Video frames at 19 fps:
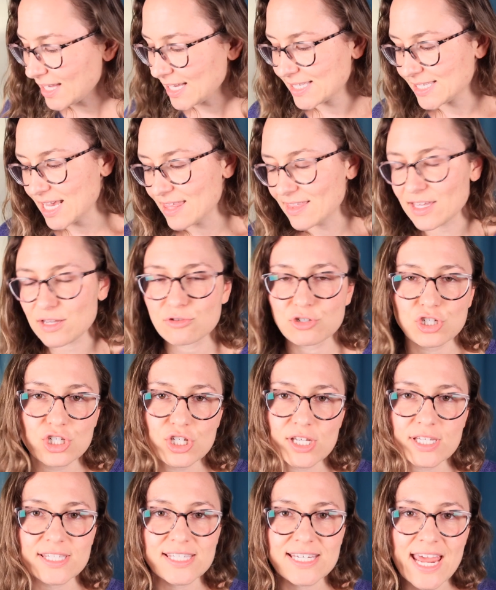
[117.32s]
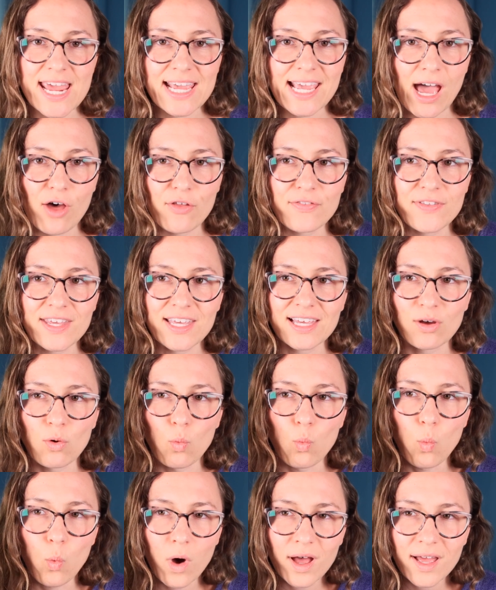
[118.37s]
they say that you should just take out the
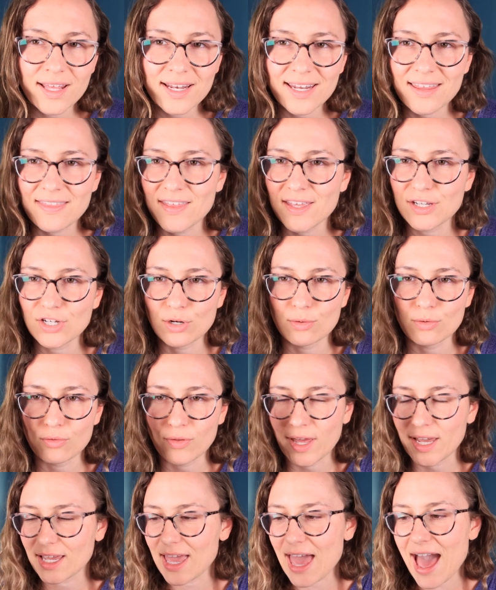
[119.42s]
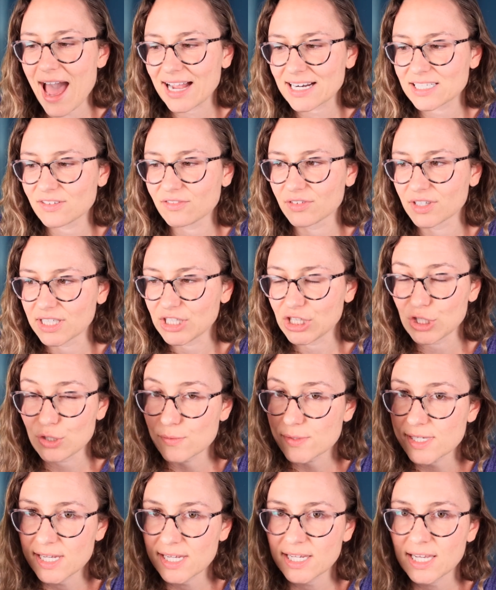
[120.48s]
one that you're like actively
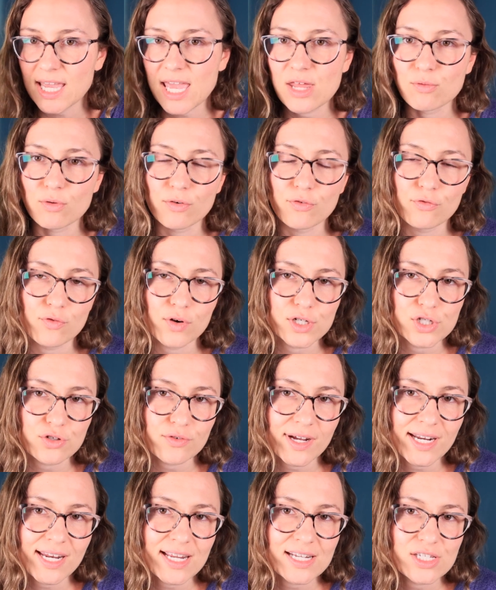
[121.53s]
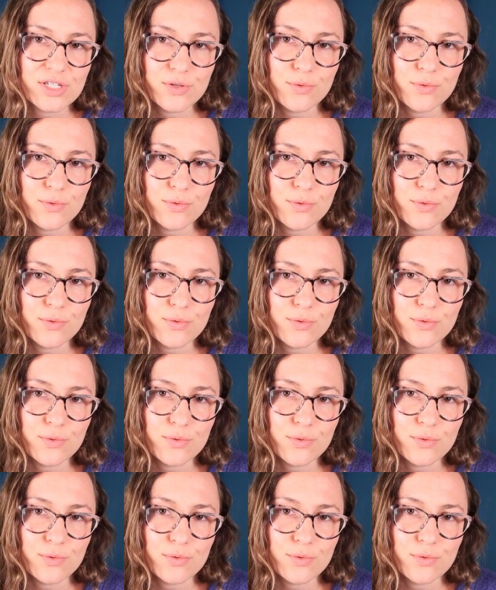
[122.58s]
using and refrigerate it